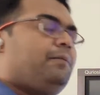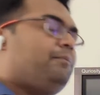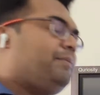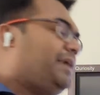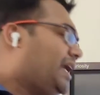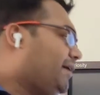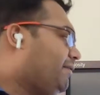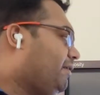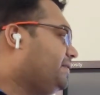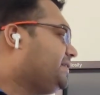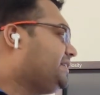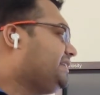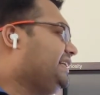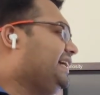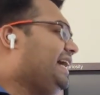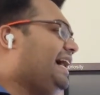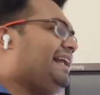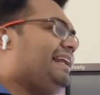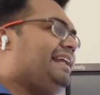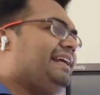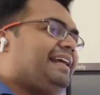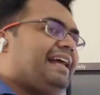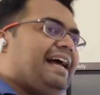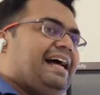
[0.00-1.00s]
made up of
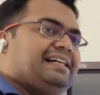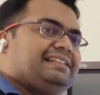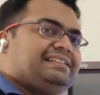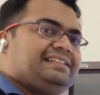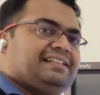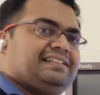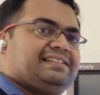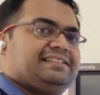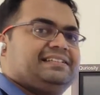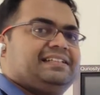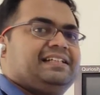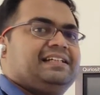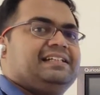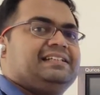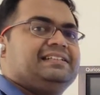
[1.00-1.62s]
sialic acids,